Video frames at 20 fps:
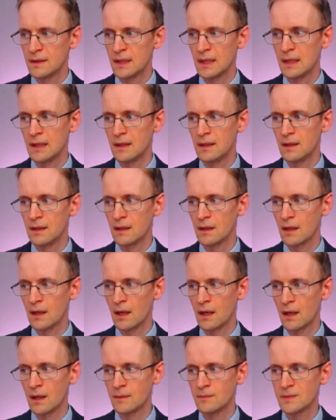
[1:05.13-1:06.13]
the
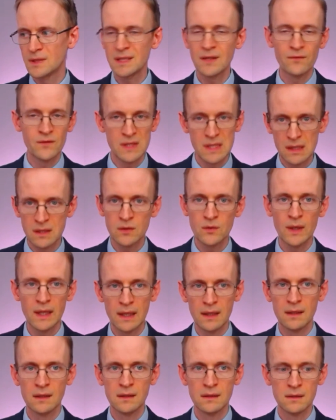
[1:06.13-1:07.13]

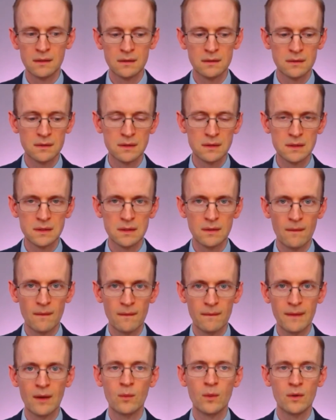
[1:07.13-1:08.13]
73
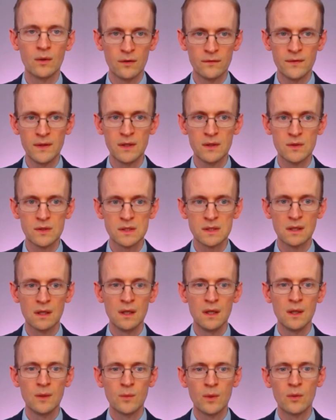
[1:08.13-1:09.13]
that were refused
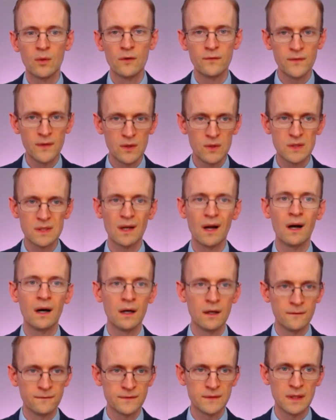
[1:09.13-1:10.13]

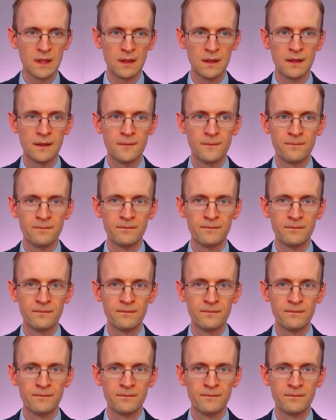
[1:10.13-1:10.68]
after